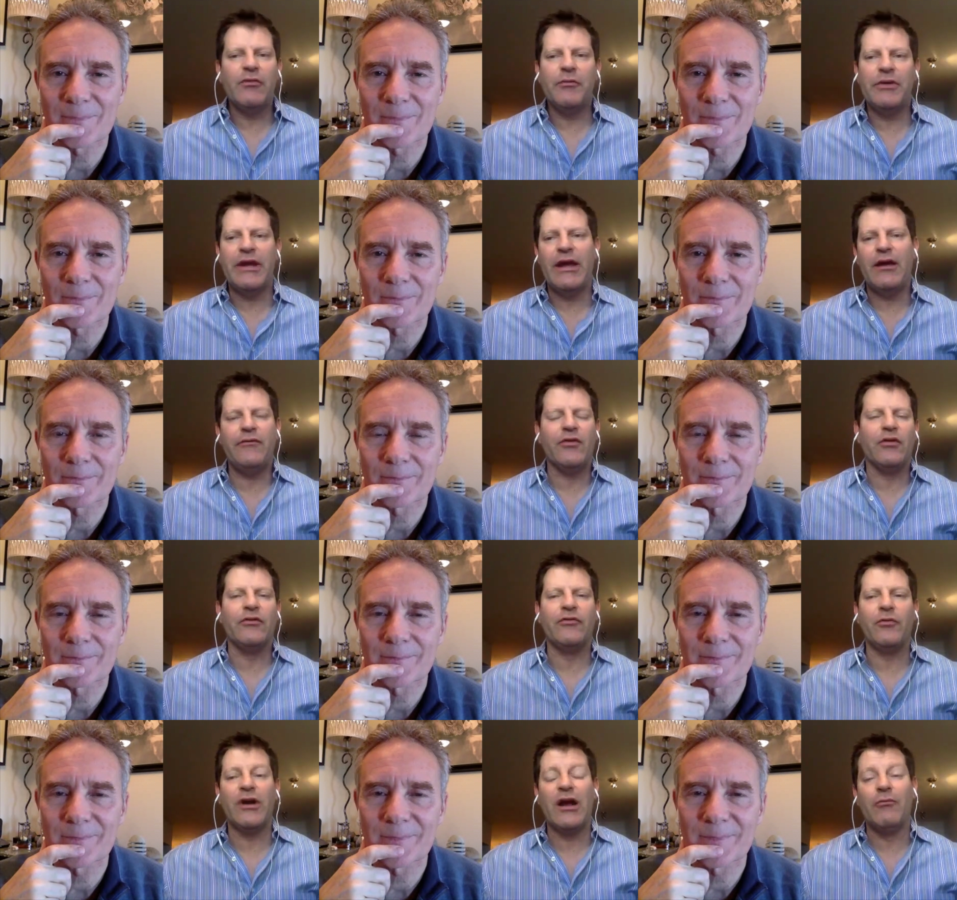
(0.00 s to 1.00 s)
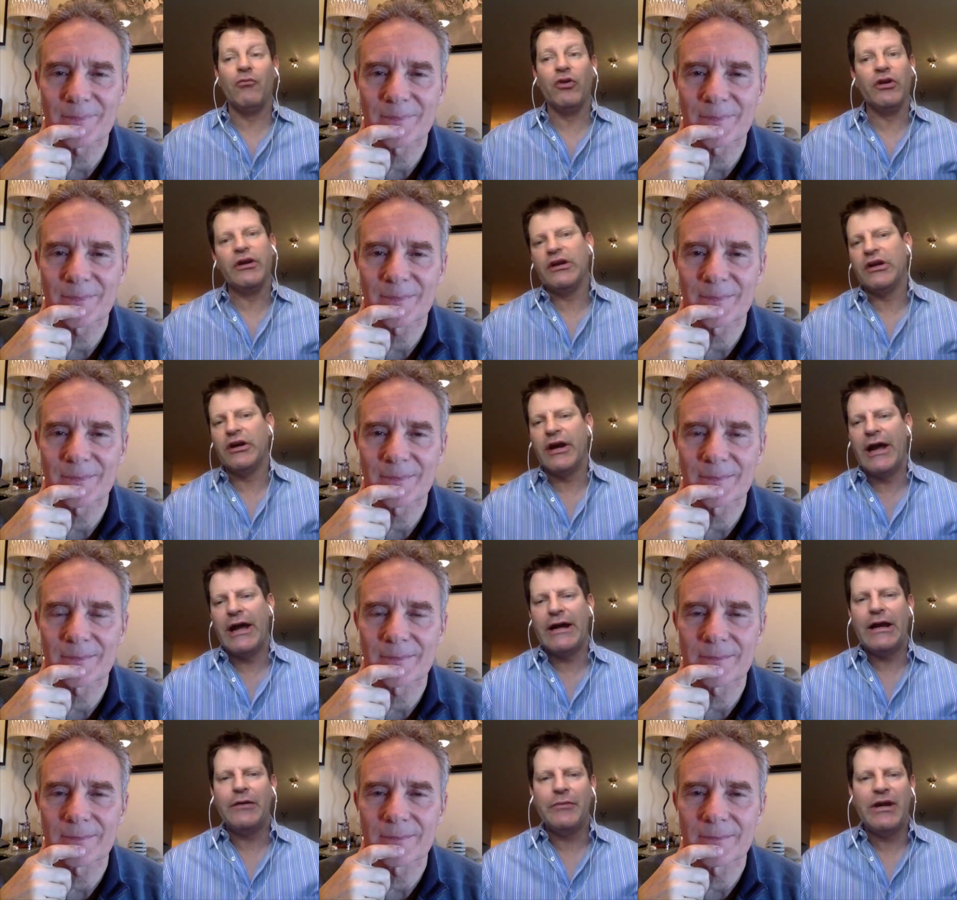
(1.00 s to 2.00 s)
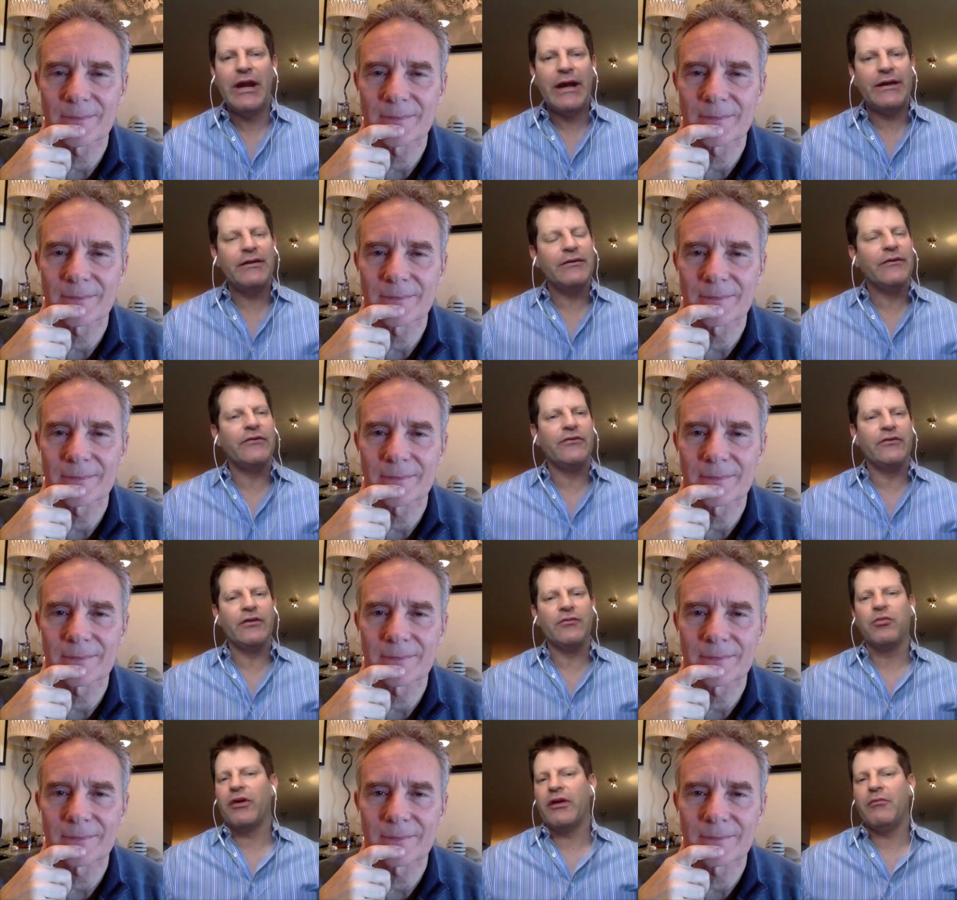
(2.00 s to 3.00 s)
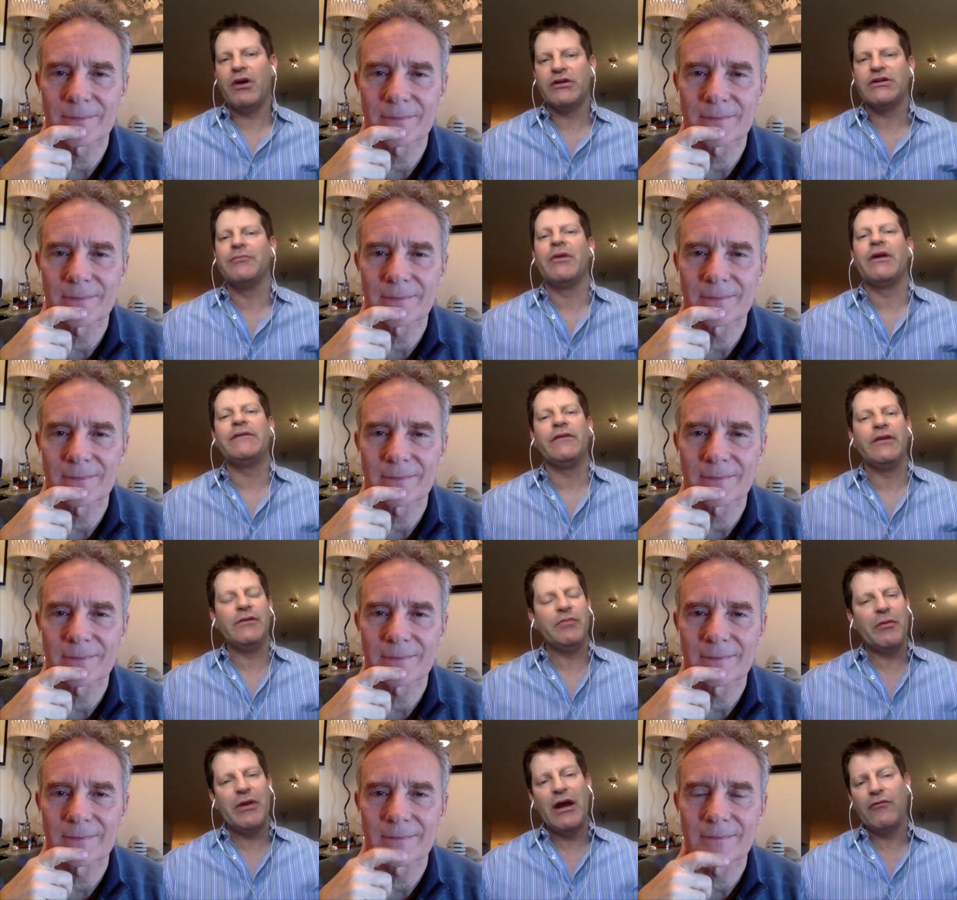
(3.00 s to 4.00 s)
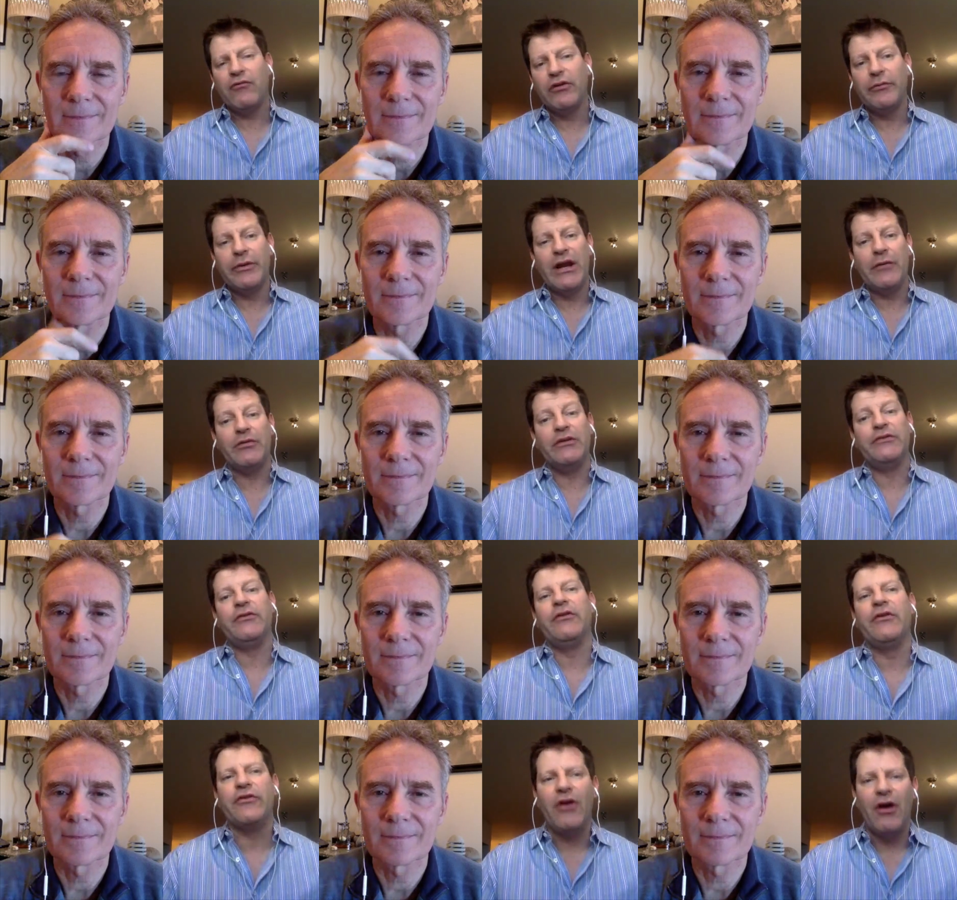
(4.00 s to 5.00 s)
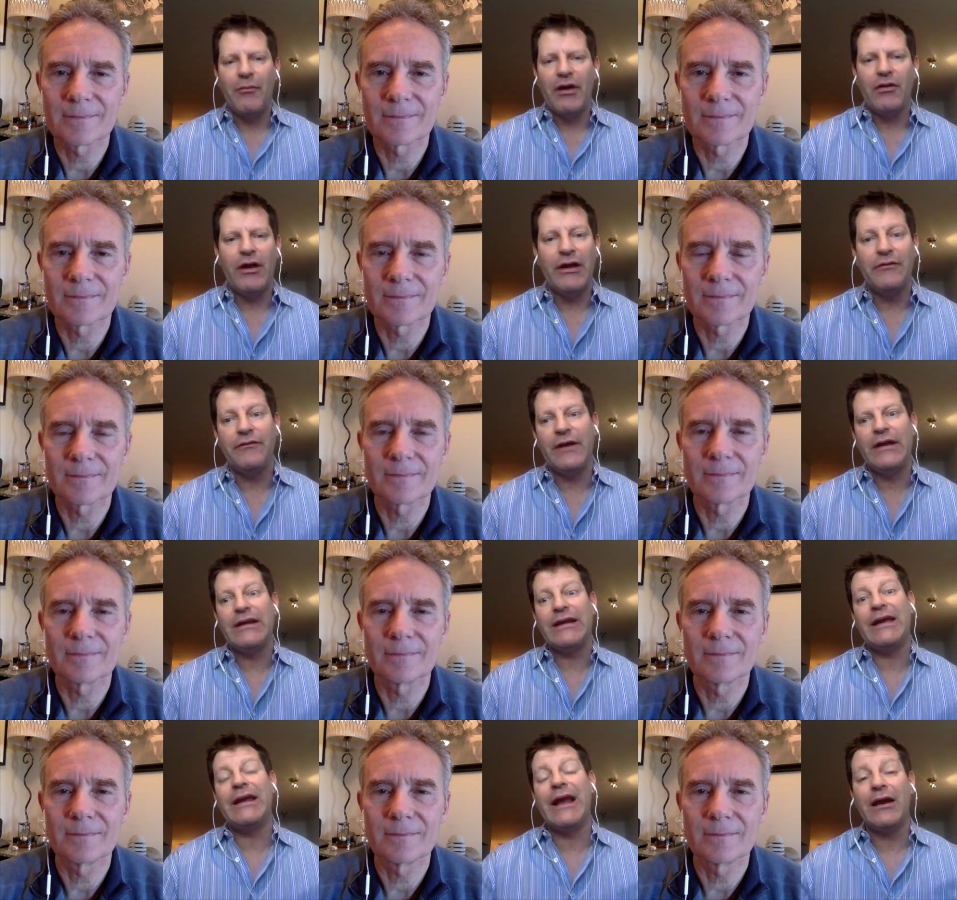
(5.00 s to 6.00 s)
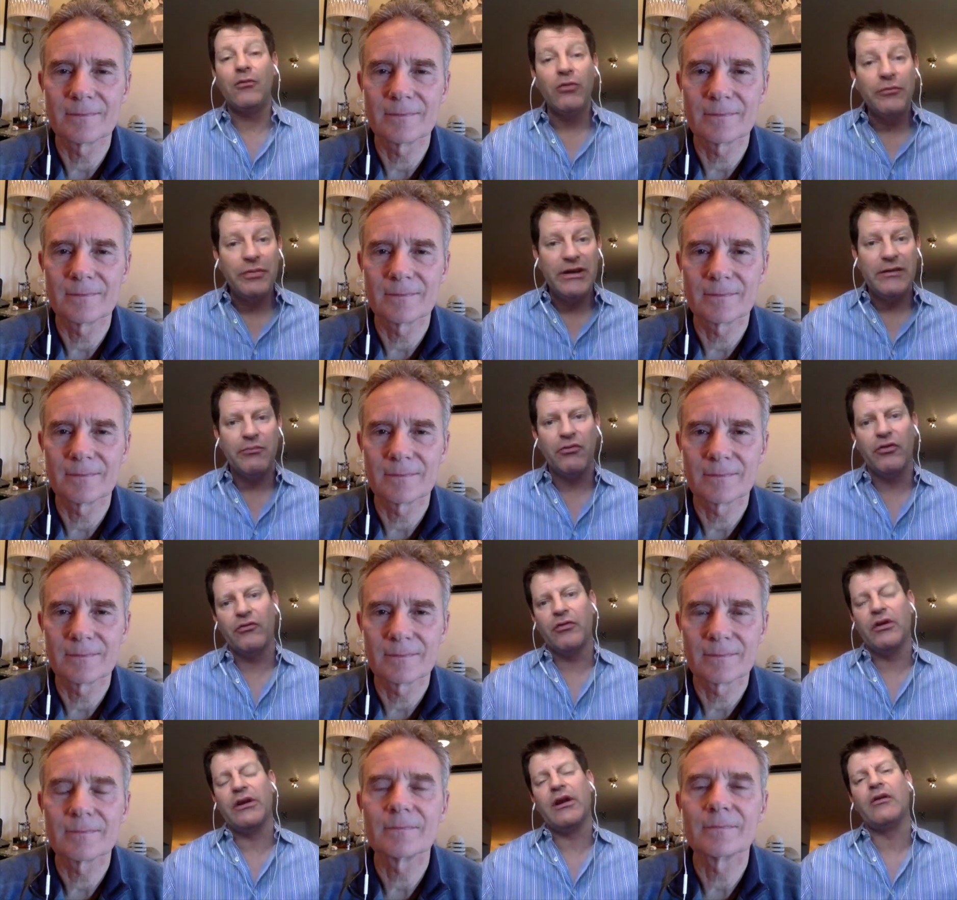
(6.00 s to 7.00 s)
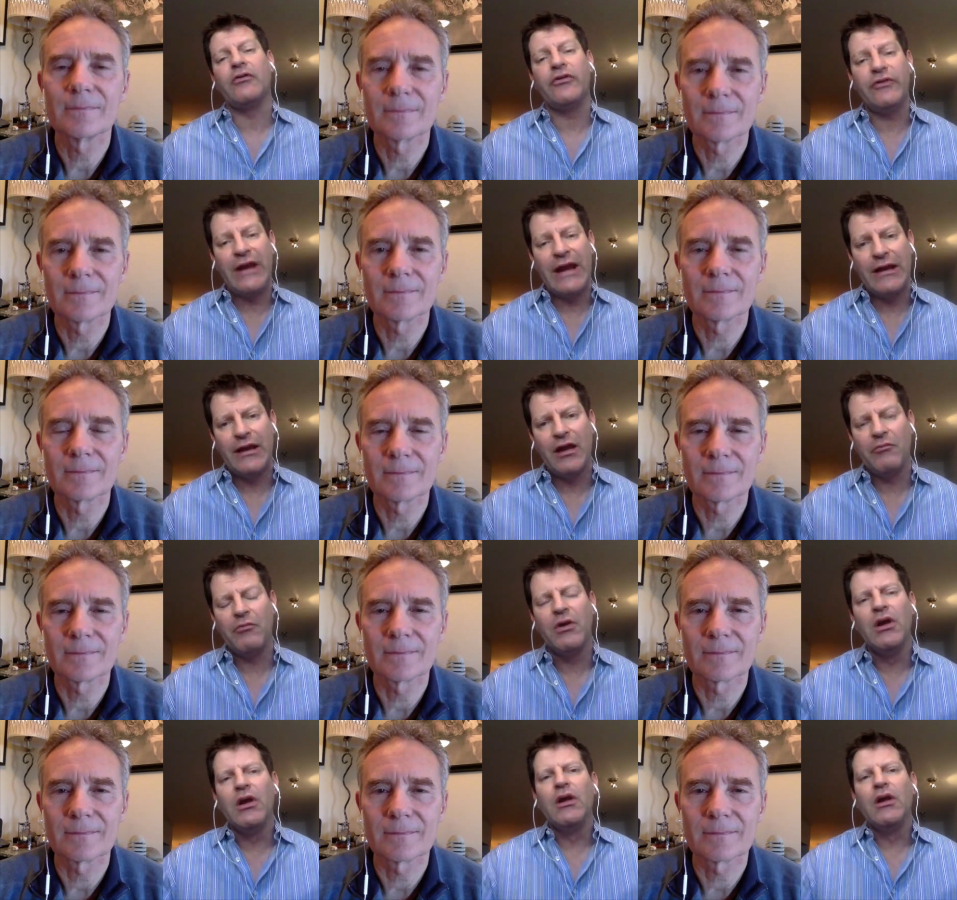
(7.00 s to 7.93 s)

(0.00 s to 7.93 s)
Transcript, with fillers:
Speaker 1: human behavior is what I'm really good at. I mean, I can just do this pretty much in my sleep. I mean, I've really been able to do this all my life and to connect with people and really understand them.